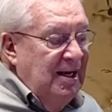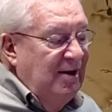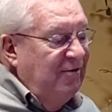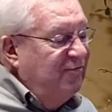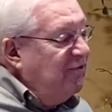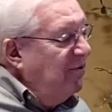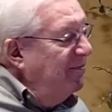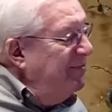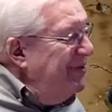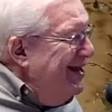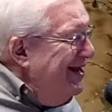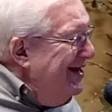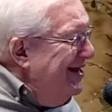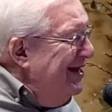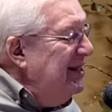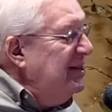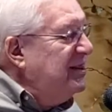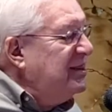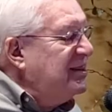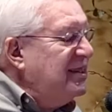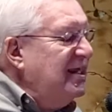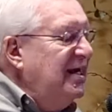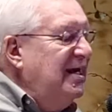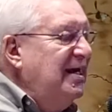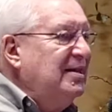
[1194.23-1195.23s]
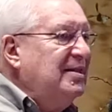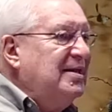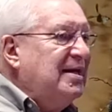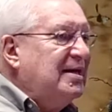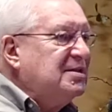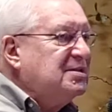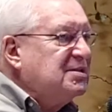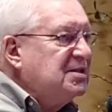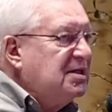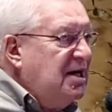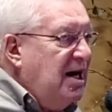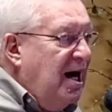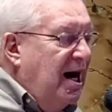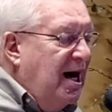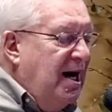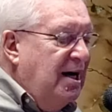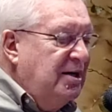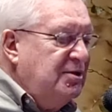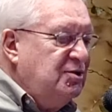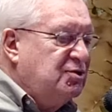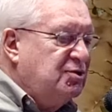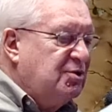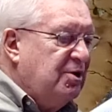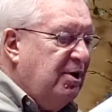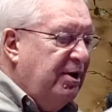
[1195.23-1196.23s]
From anything that is
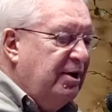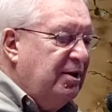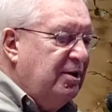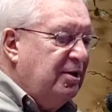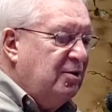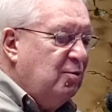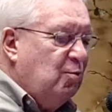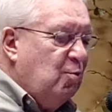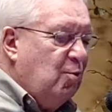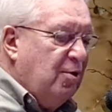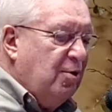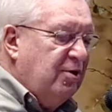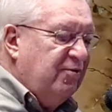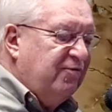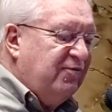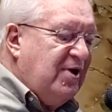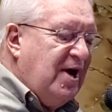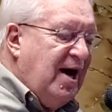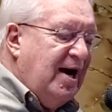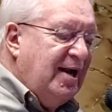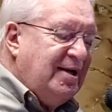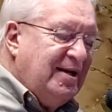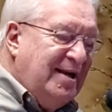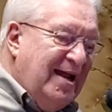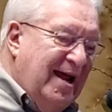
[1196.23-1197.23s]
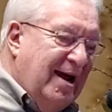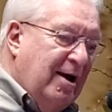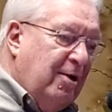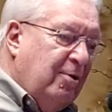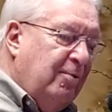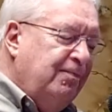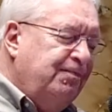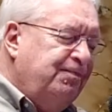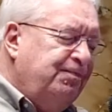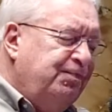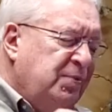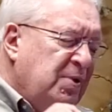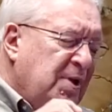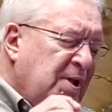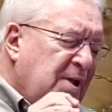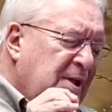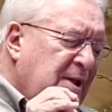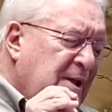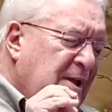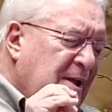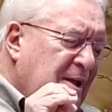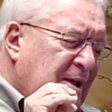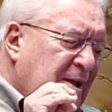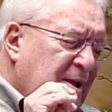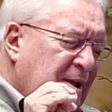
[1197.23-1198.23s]
contrary to the Word of God. Now,
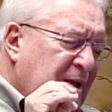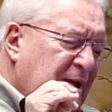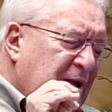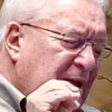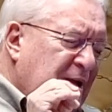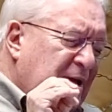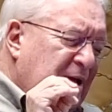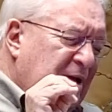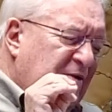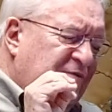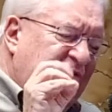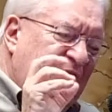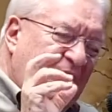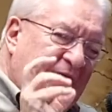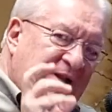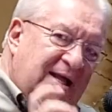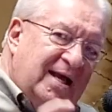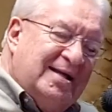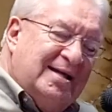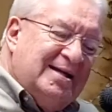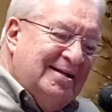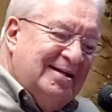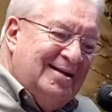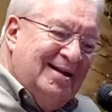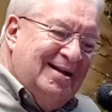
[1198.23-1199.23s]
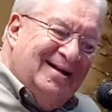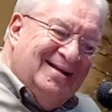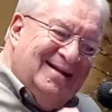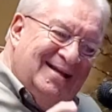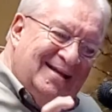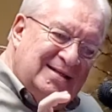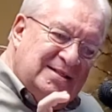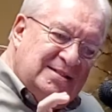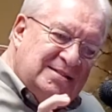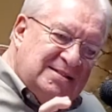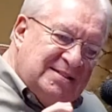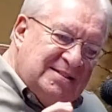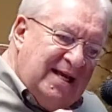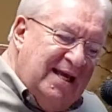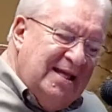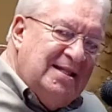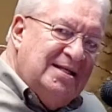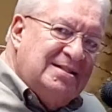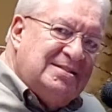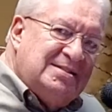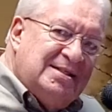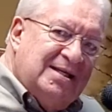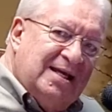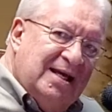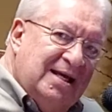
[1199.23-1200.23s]
feel like I need to say
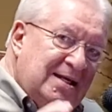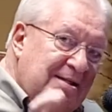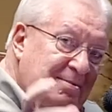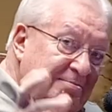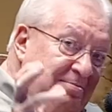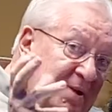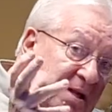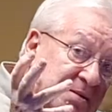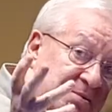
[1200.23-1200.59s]
this again,